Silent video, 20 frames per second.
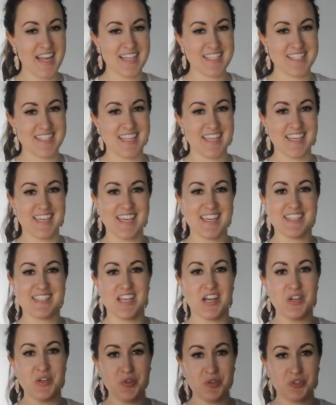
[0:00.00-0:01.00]
Next thing
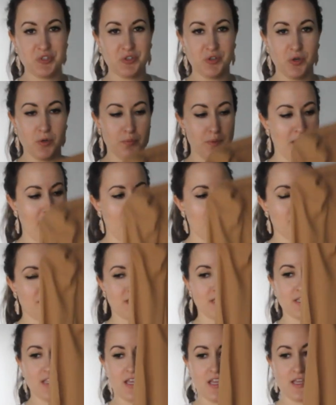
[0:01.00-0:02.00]
is a neutral
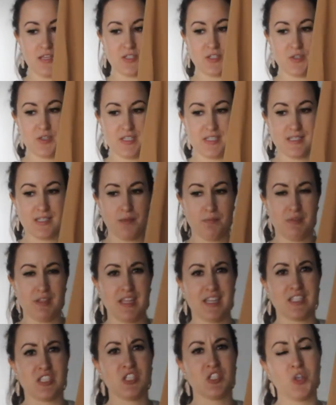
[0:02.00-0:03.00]
blouse. So this is something
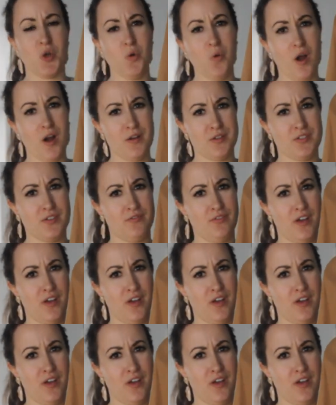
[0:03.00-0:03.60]
that's so hard to